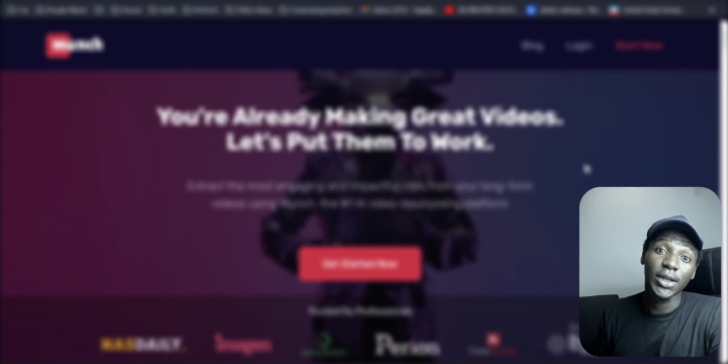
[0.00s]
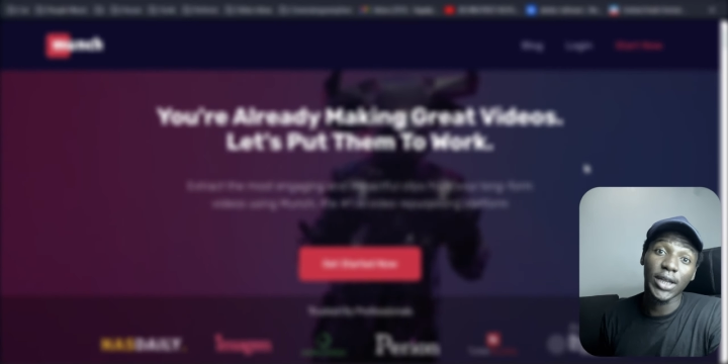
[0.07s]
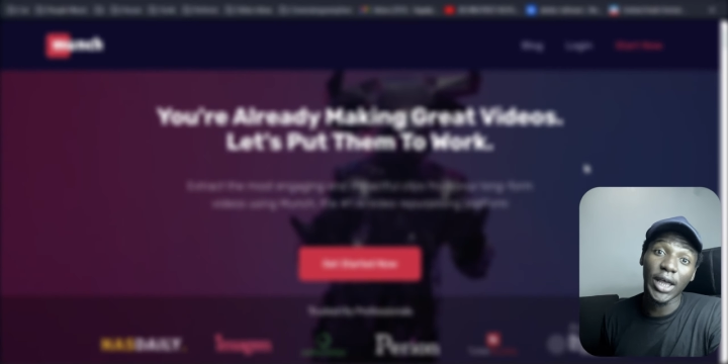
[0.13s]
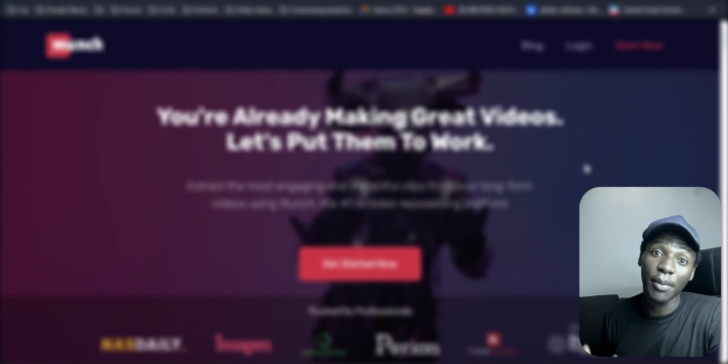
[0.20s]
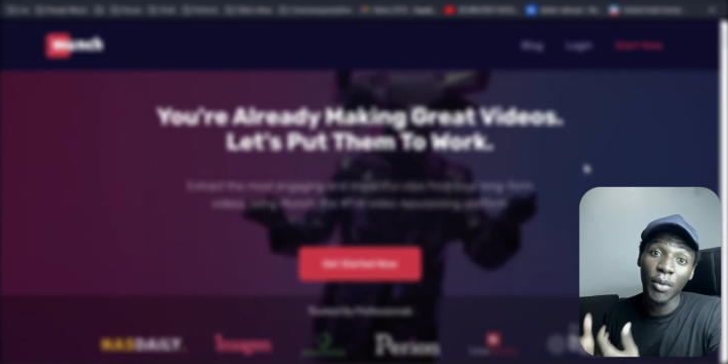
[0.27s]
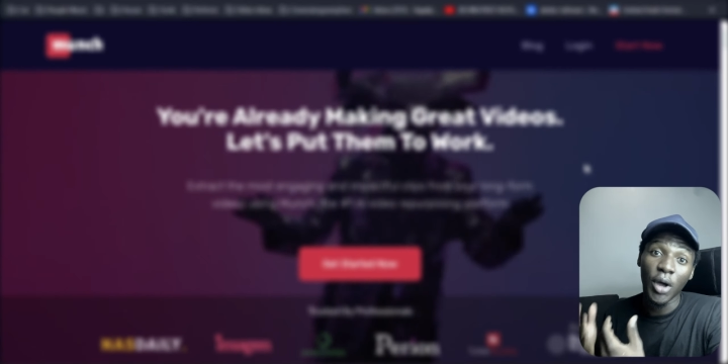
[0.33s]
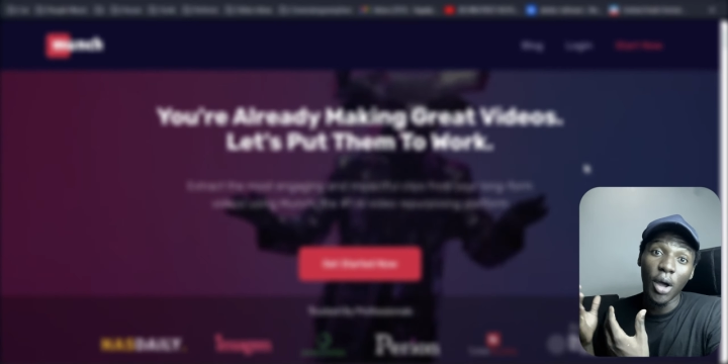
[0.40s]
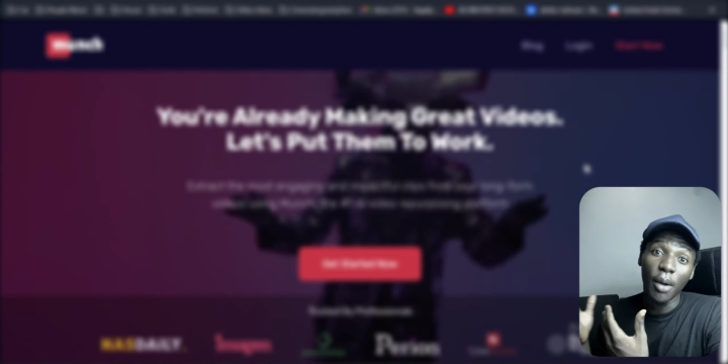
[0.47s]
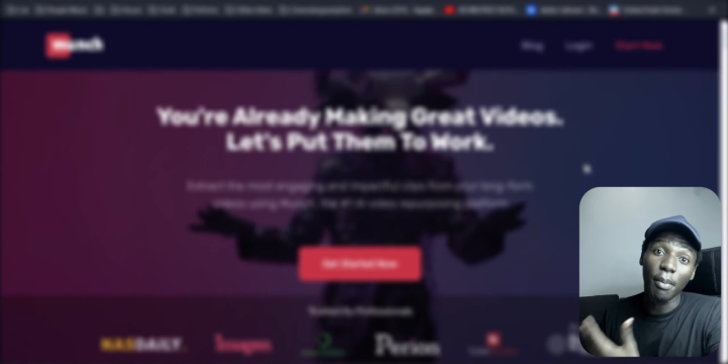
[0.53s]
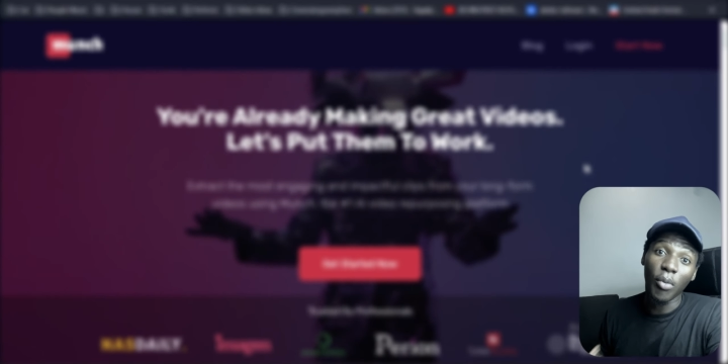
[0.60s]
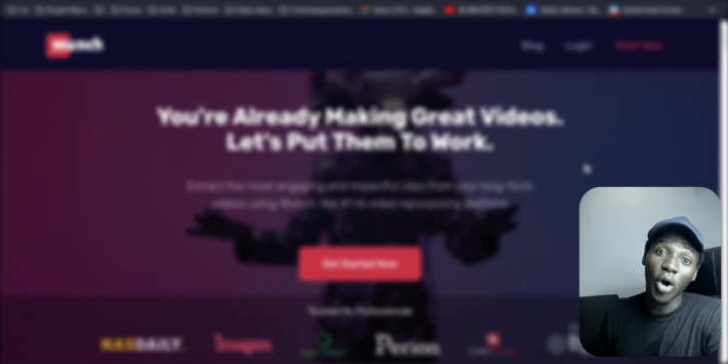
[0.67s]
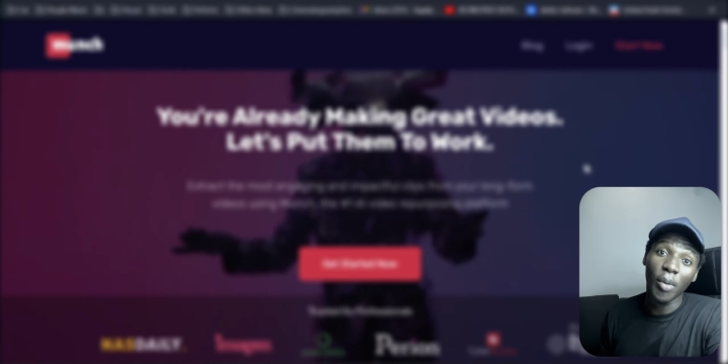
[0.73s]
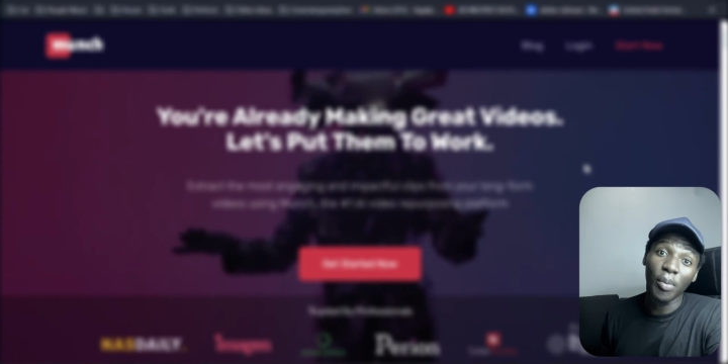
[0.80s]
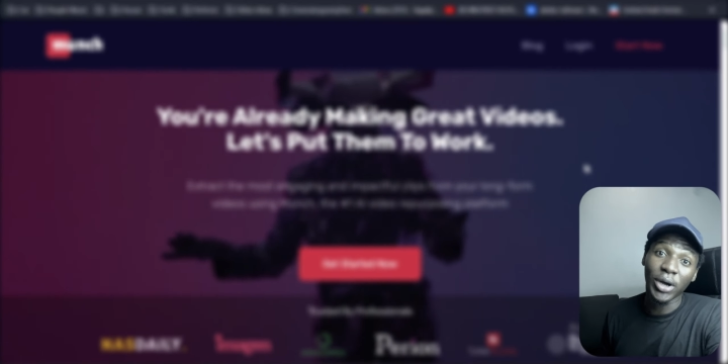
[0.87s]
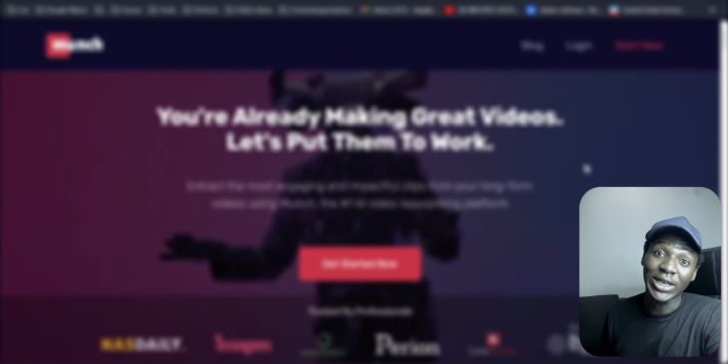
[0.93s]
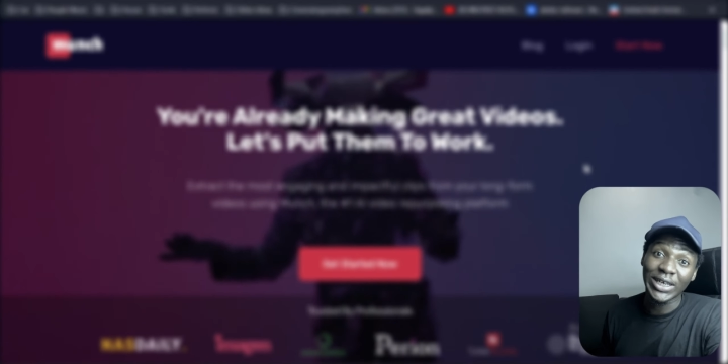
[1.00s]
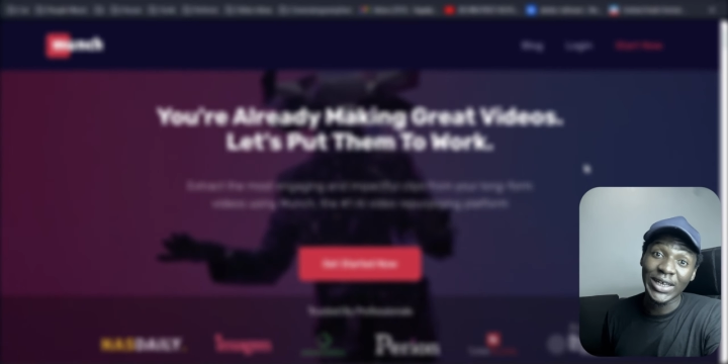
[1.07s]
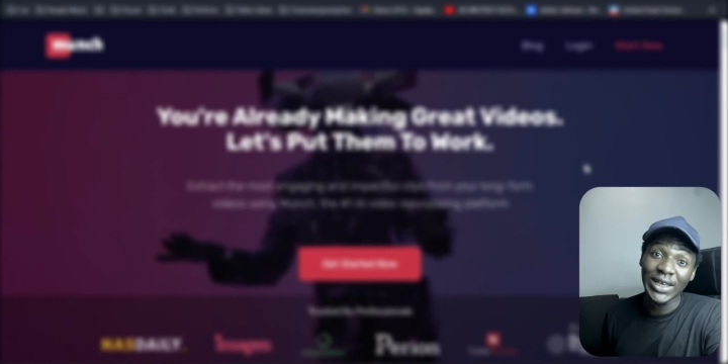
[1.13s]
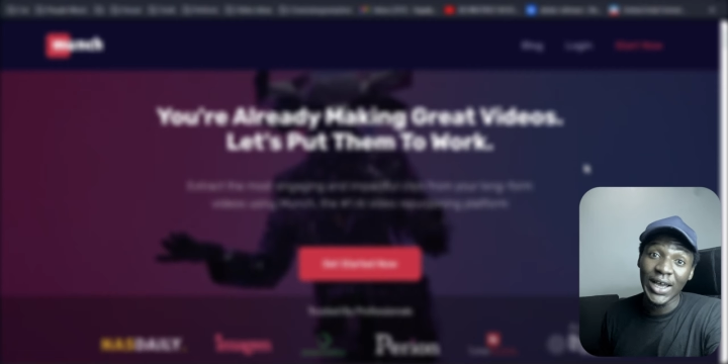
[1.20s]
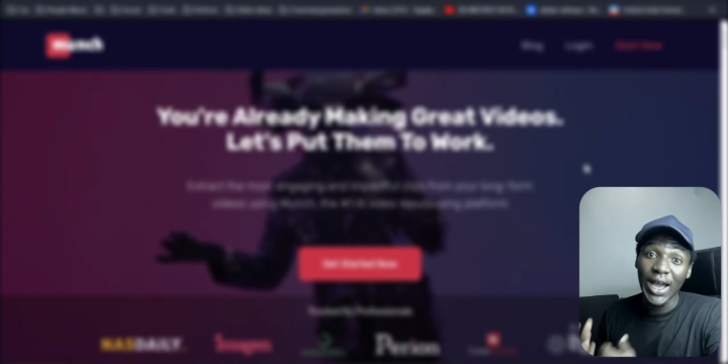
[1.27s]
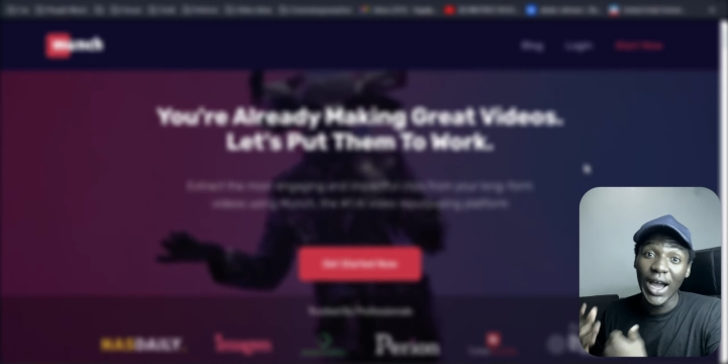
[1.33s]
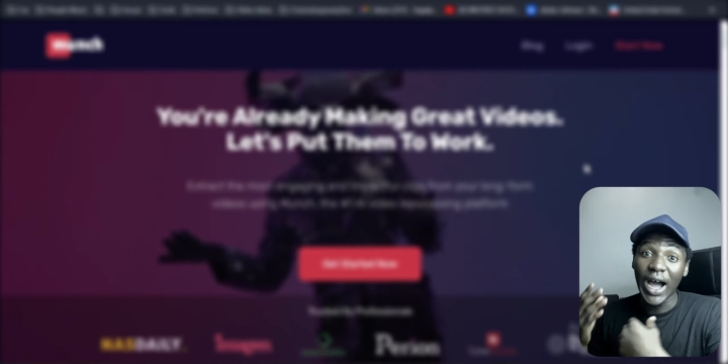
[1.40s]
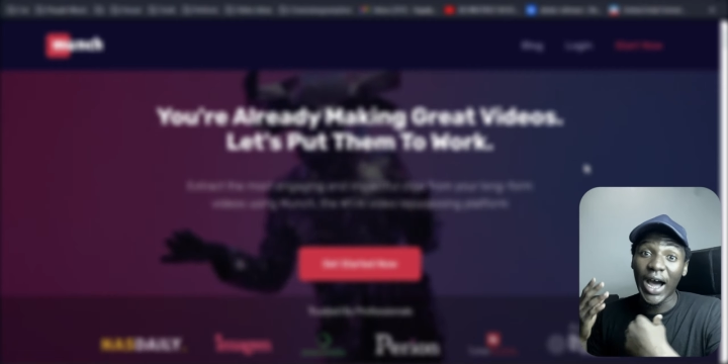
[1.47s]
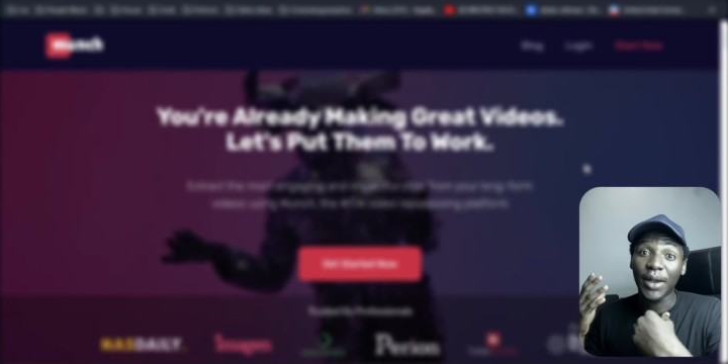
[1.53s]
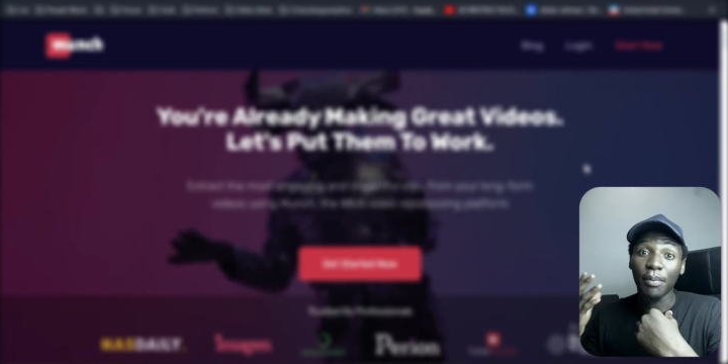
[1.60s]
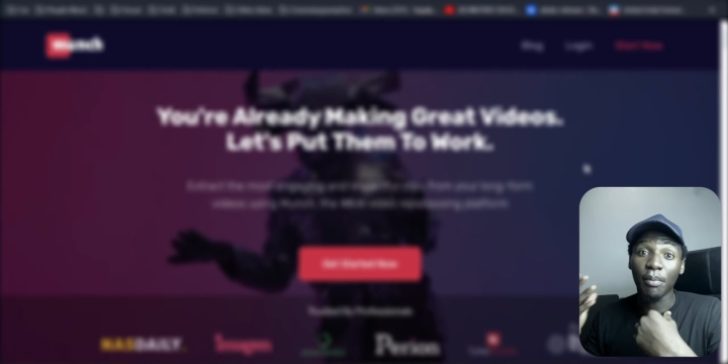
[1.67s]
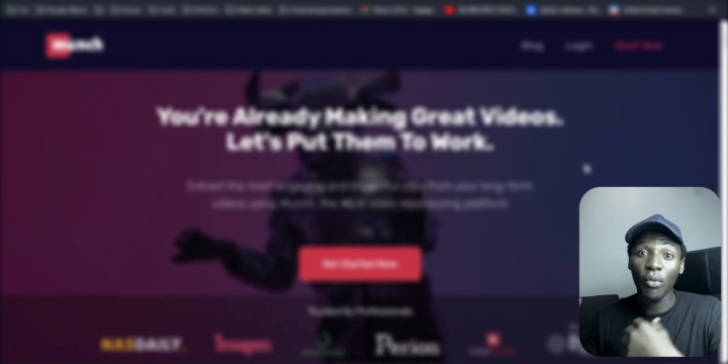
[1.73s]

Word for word: them more money and